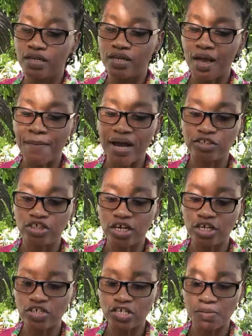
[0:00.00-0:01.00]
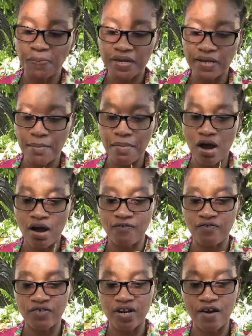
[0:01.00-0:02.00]
Yeah, man. So you just pick them off.
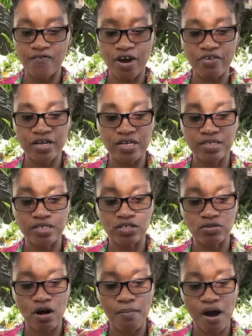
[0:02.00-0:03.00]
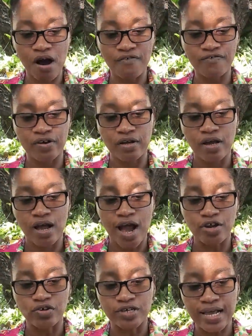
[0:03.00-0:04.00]
They're very easy to come off,
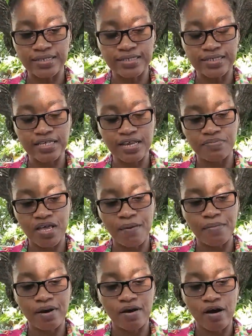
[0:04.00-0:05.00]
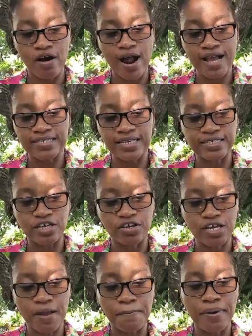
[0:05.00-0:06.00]
and you can steam them, or as I say, you
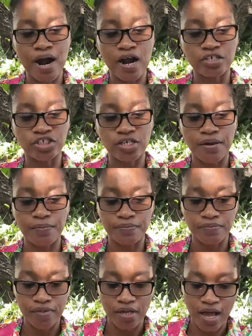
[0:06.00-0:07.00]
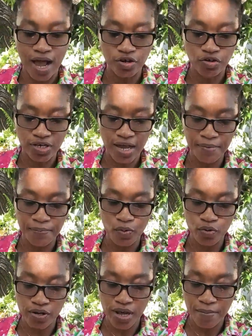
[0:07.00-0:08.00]
can parch them, and you can
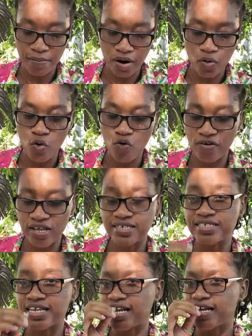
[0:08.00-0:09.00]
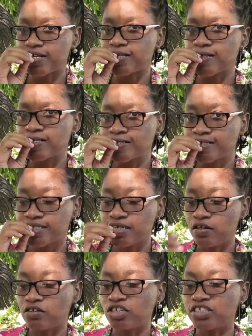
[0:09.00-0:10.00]
put them over your salad. You
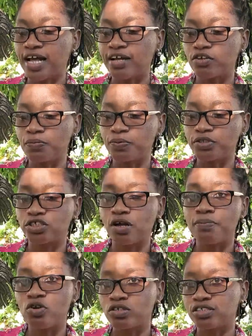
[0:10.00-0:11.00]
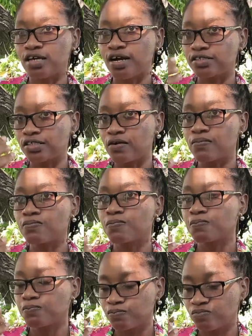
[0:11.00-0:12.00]
know, just like you'd put some nuts or so.
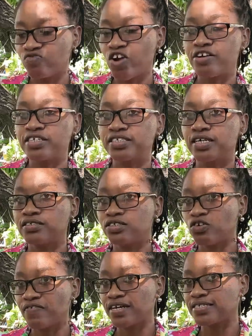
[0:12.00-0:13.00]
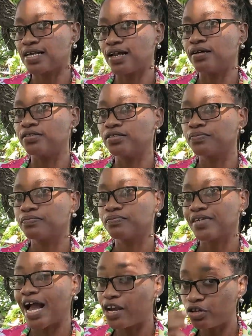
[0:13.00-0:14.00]
Very tasty over your salad.
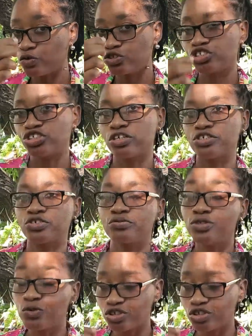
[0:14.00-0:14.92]
And nutritious too.